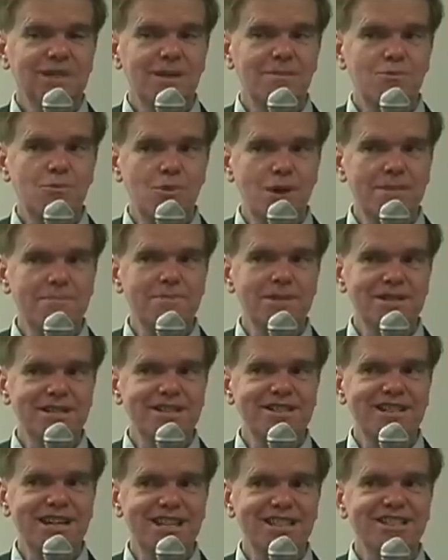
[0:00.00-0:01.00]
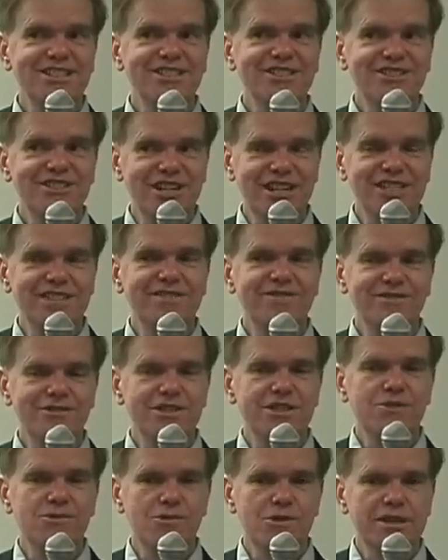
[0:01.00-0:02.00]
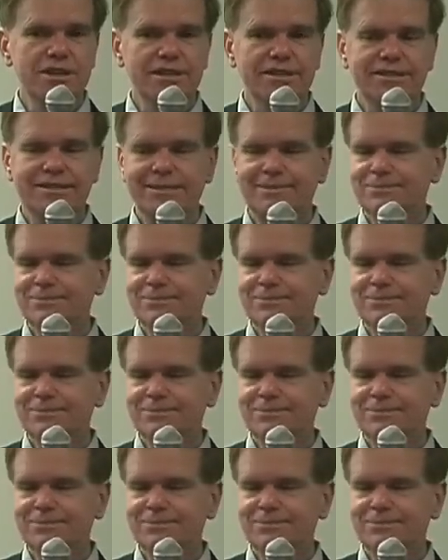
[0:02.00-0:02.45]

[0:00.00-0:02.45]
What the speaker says: $1 billion just for the audit.